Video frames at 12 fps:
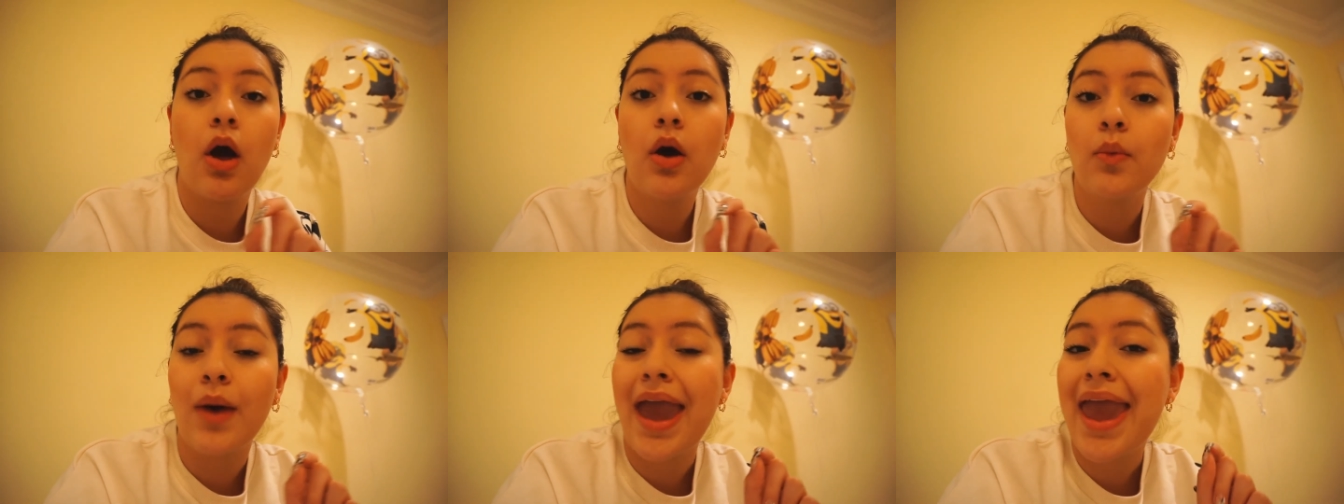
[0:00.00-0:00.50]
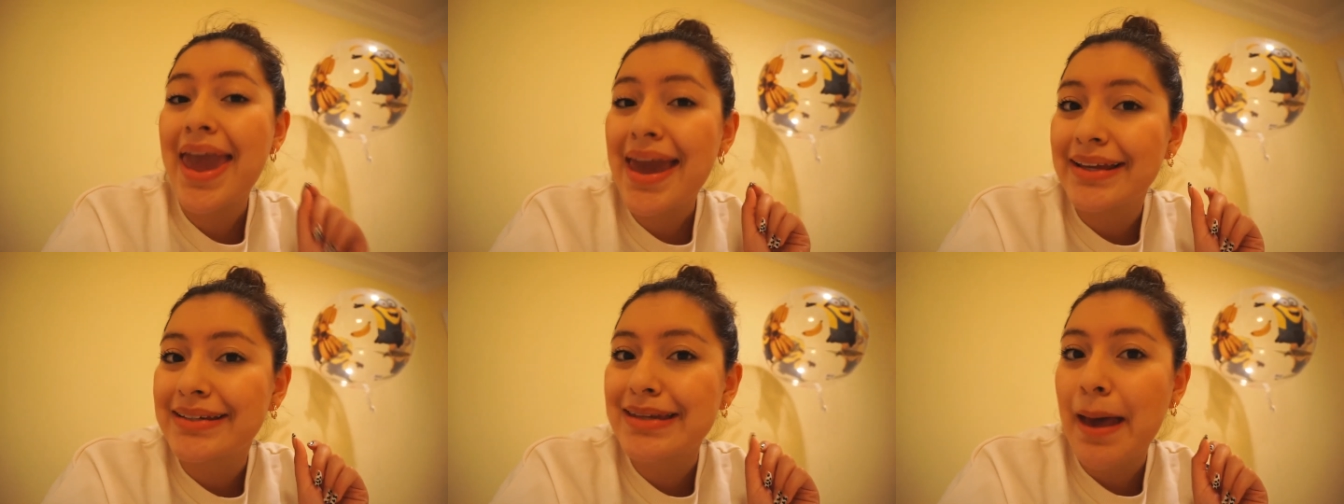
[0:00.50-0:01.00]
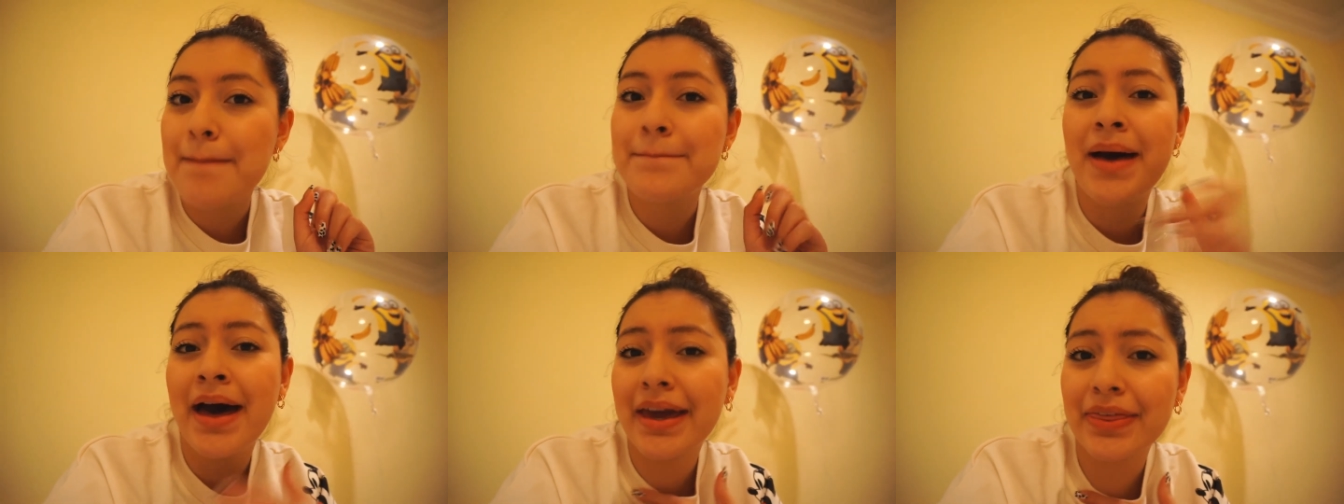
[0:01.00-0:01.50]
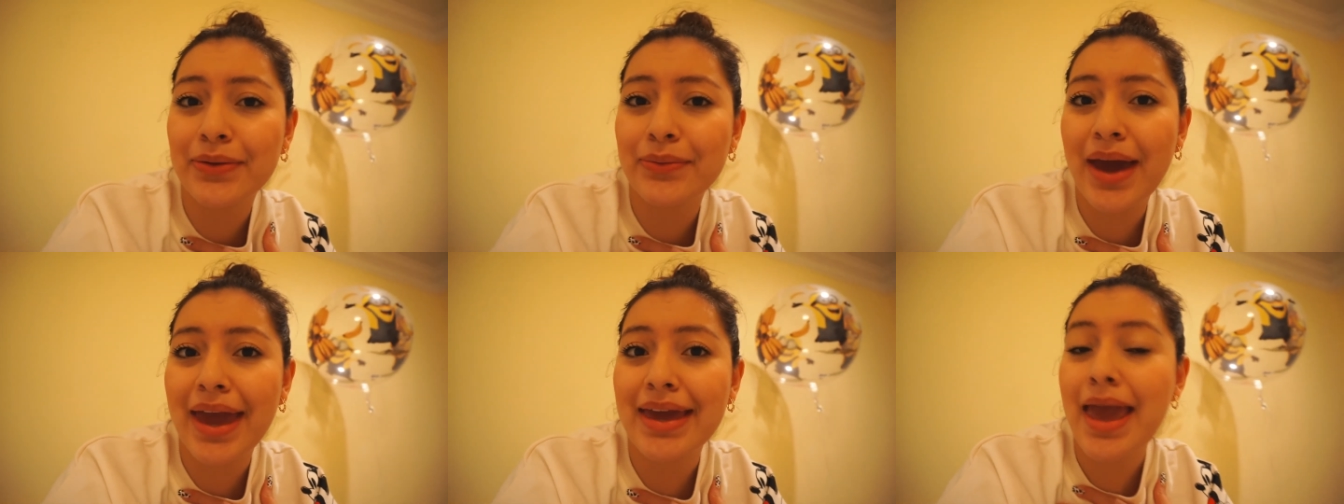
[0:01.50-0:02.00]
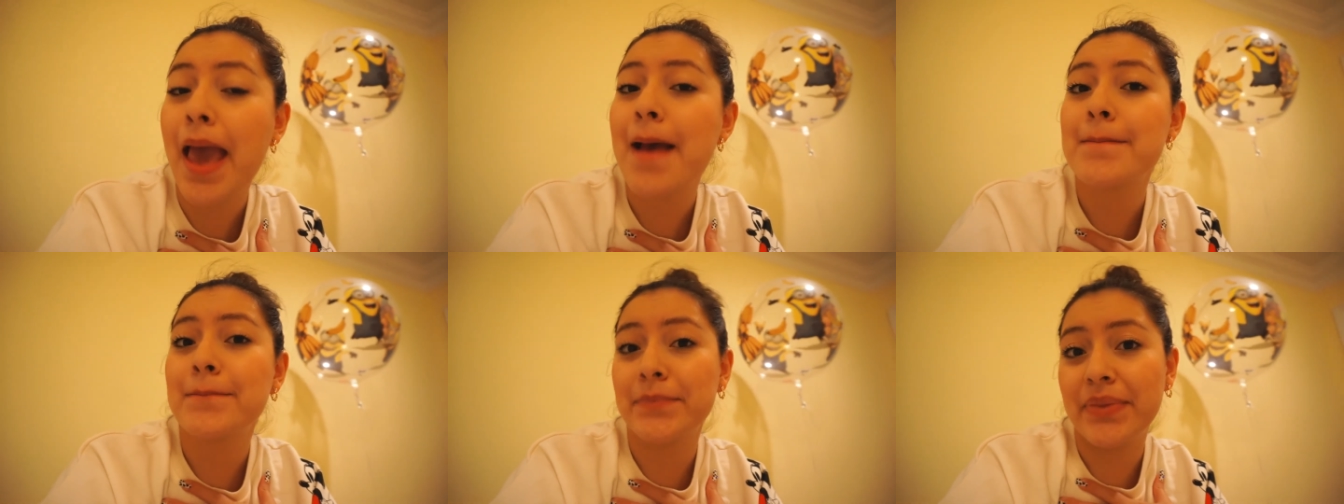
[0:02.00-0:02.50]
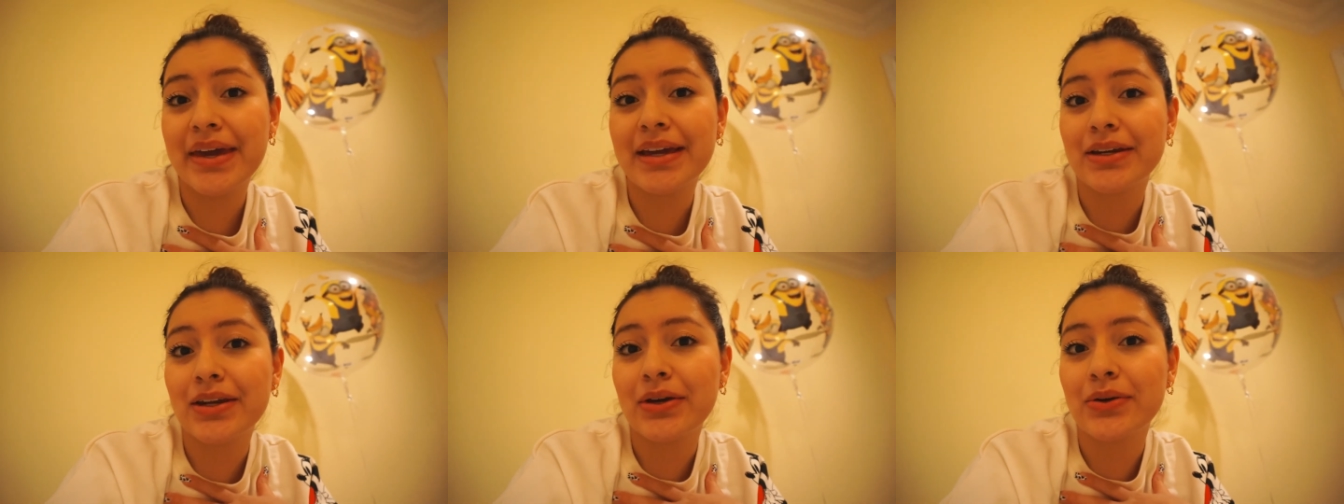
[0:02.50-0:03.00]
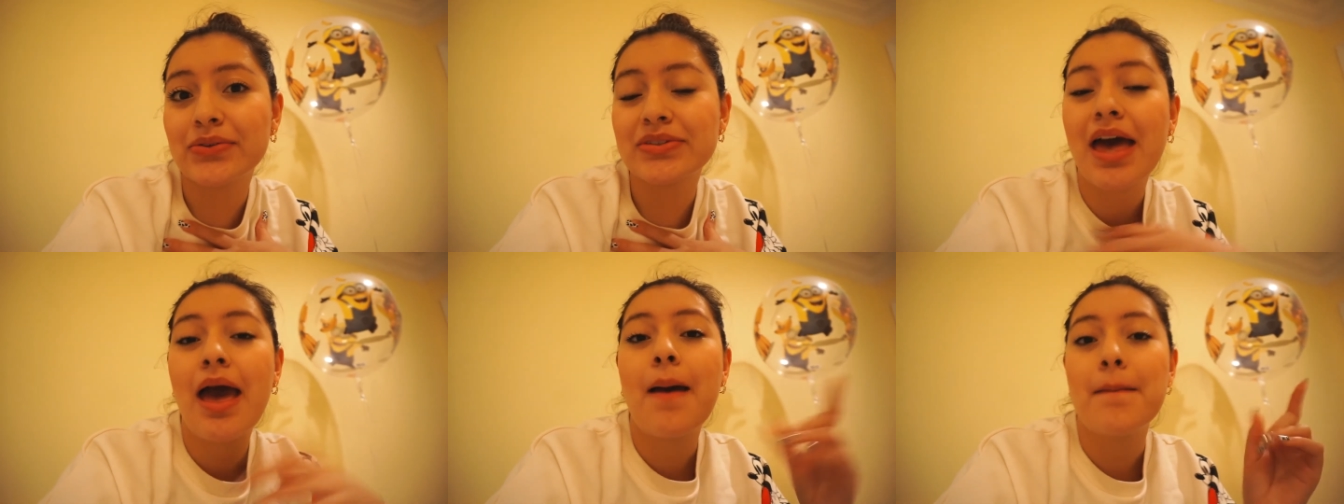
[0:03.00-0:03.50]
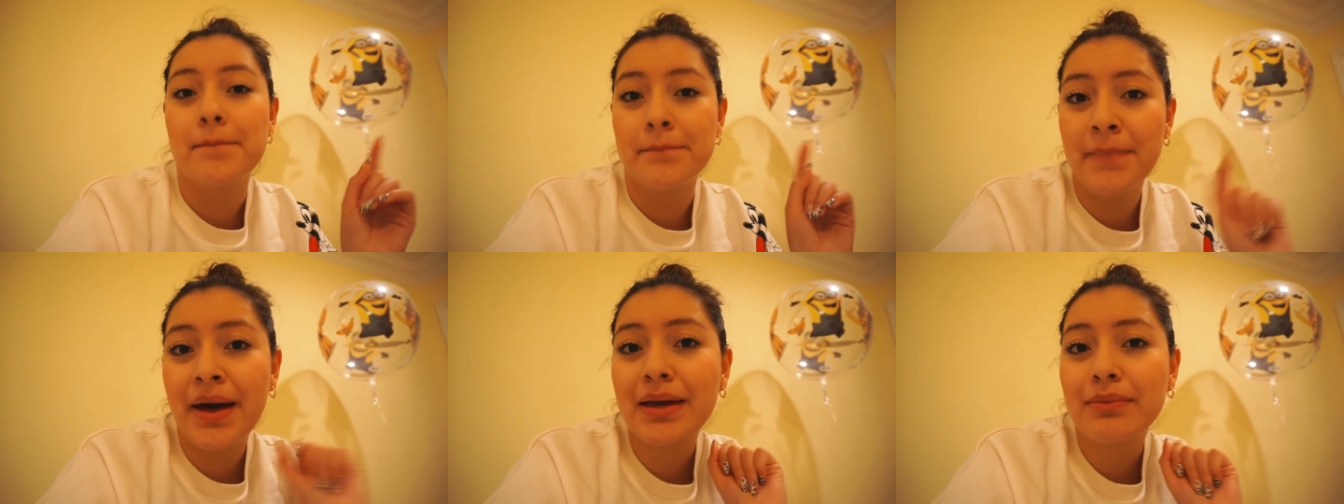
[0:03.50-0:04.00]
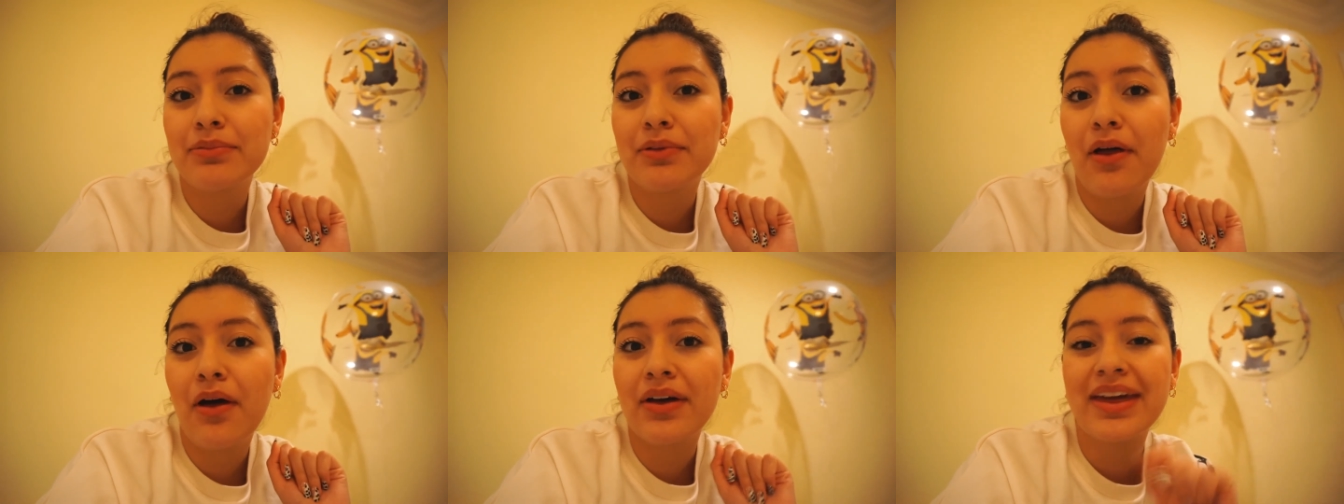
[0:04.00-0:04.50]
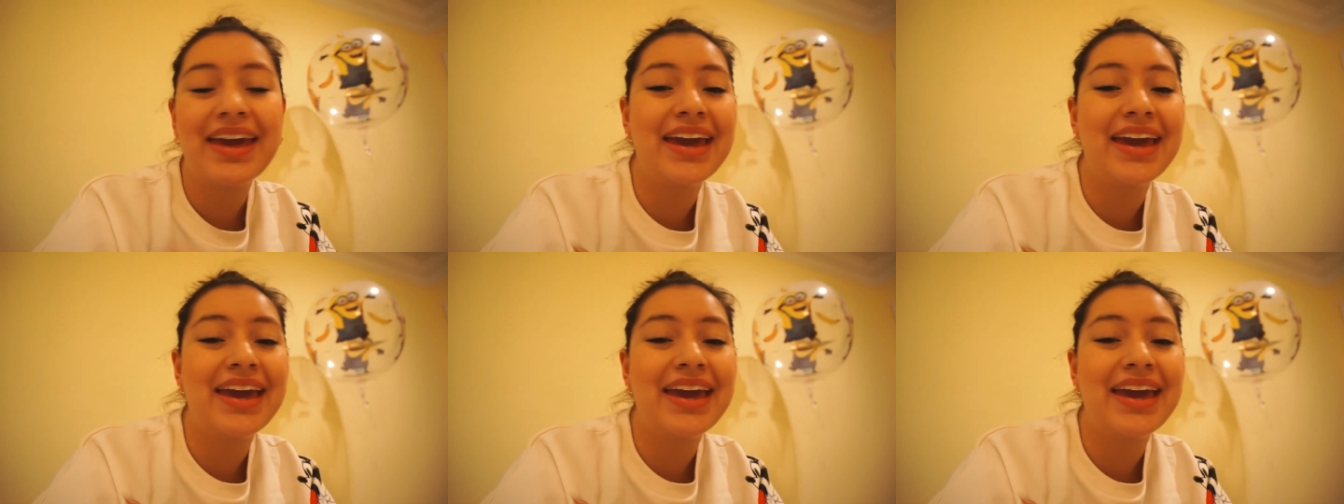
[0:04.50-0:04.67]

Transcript: Oh, and by the way, big news, my blog